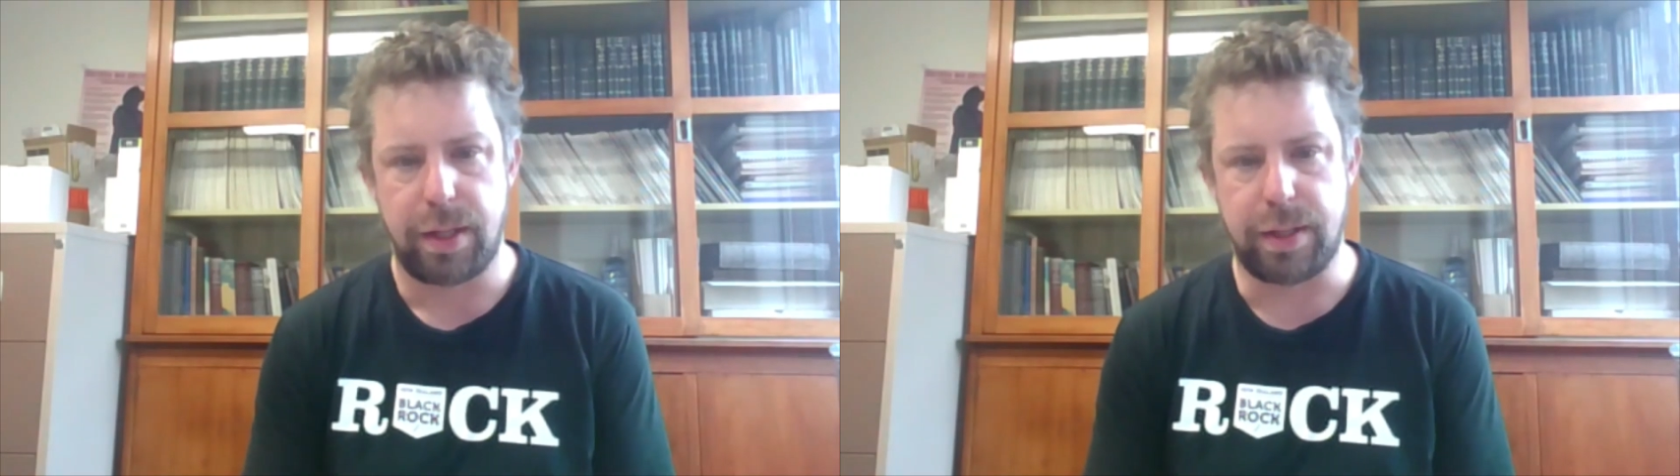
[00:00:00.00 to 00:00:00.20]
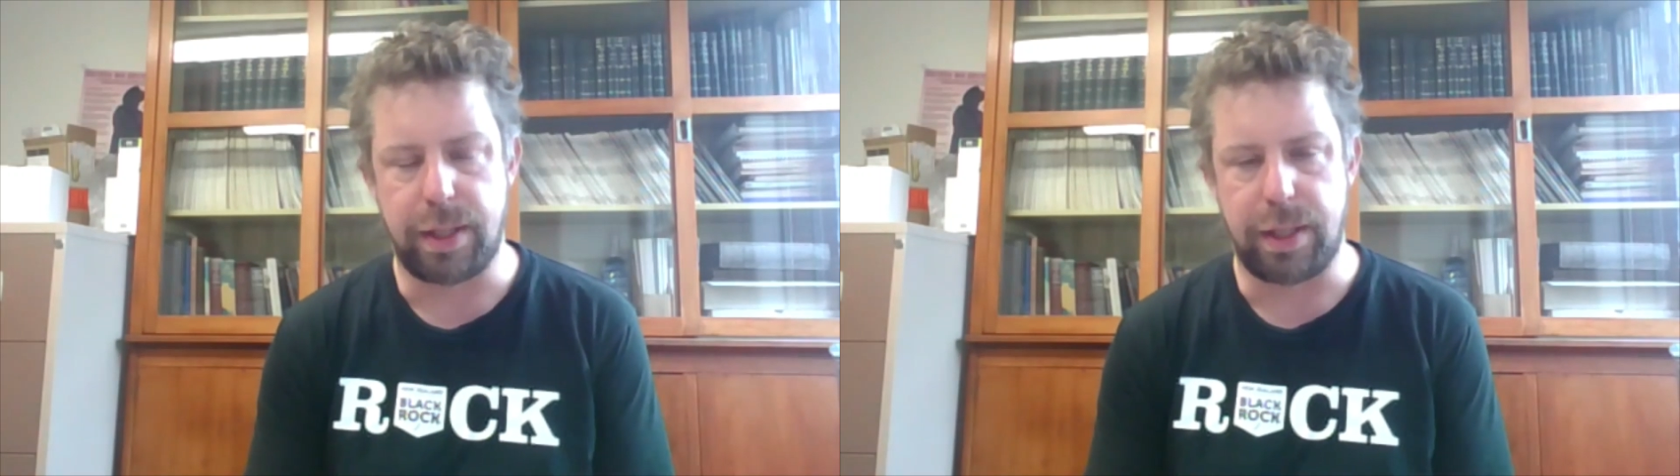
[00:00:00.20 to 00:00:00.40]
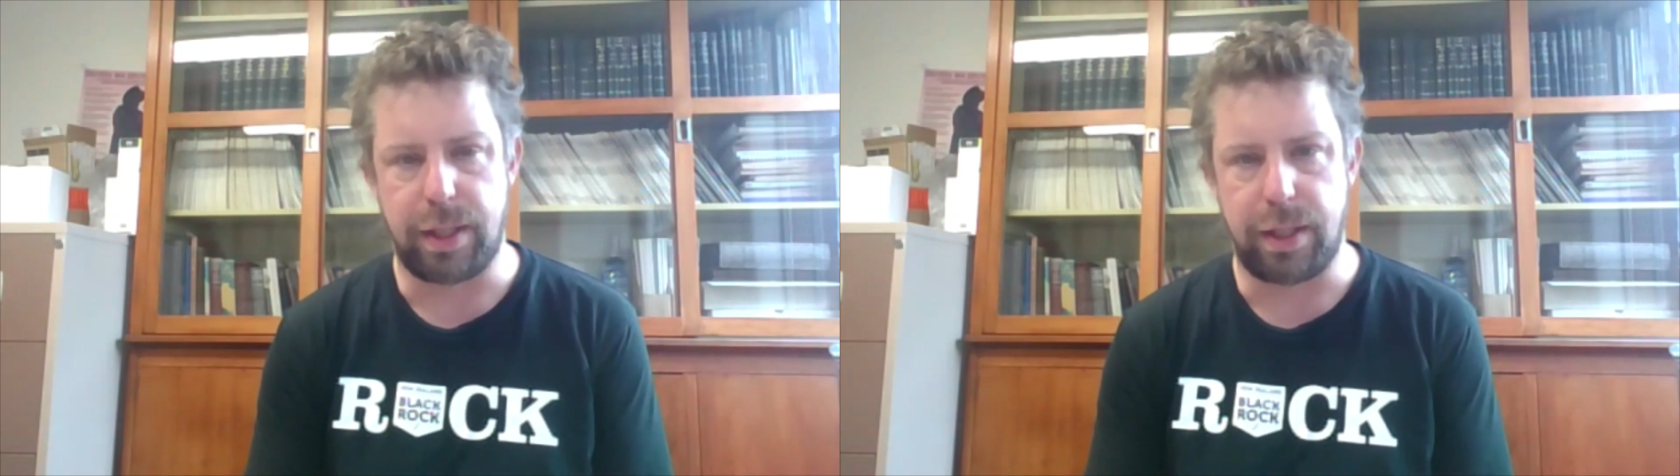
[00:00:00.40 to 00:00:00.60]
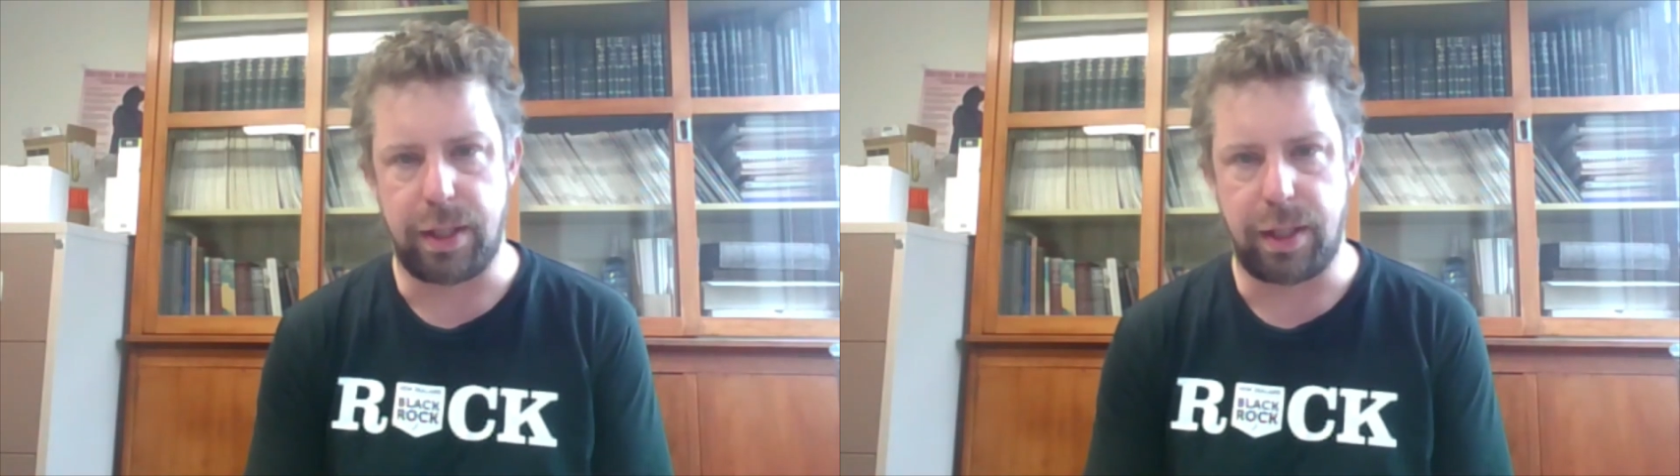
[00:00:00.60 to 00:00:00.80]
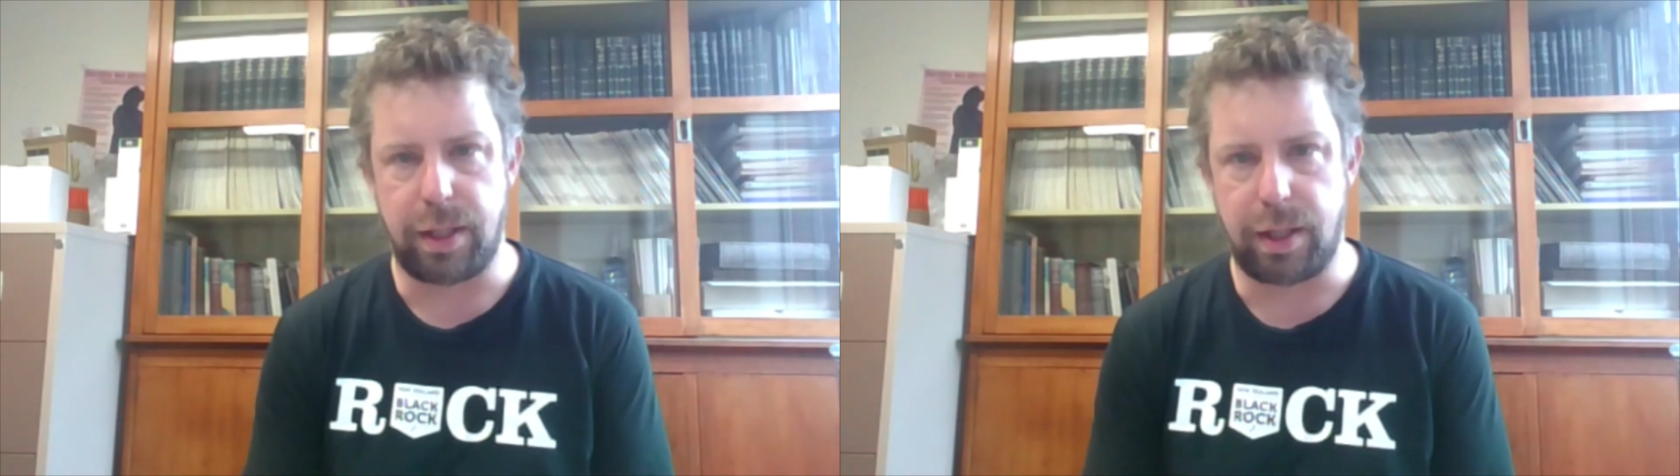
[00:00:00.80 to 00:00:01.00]

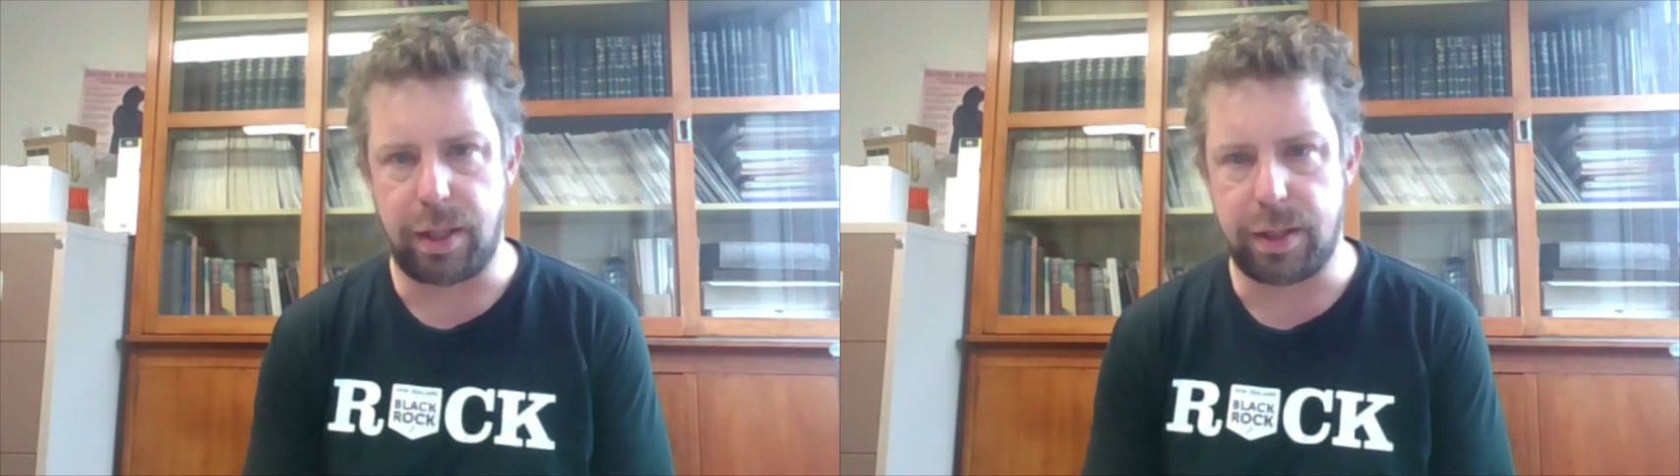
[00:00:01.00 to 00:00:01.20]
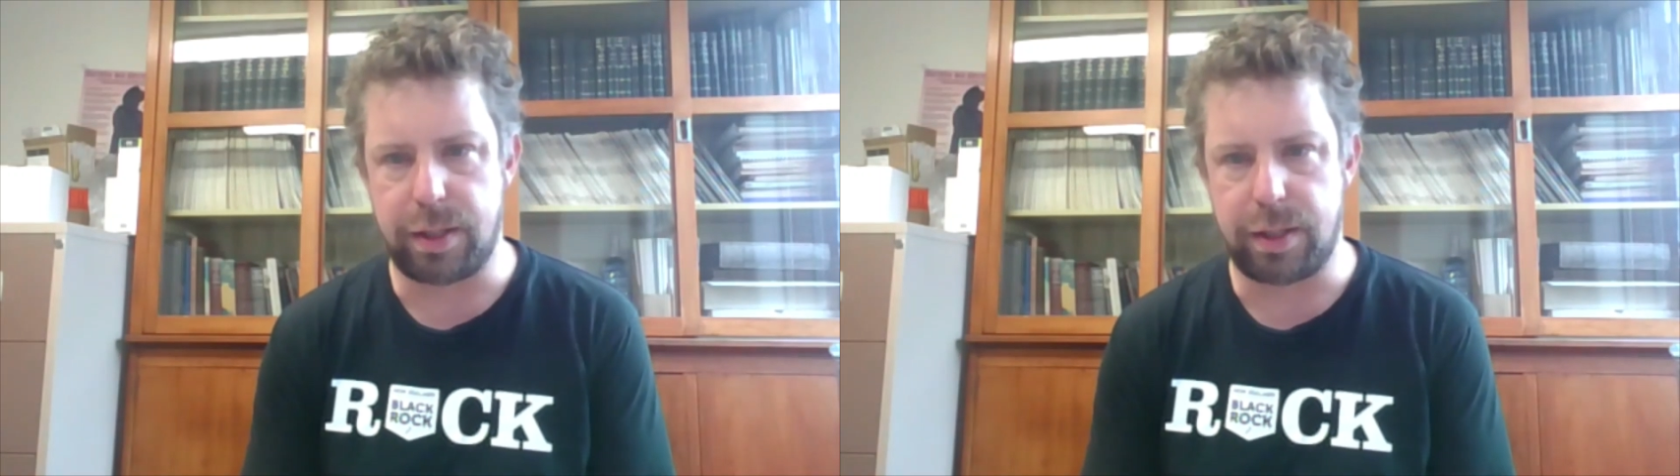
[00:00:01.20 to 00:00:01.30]
The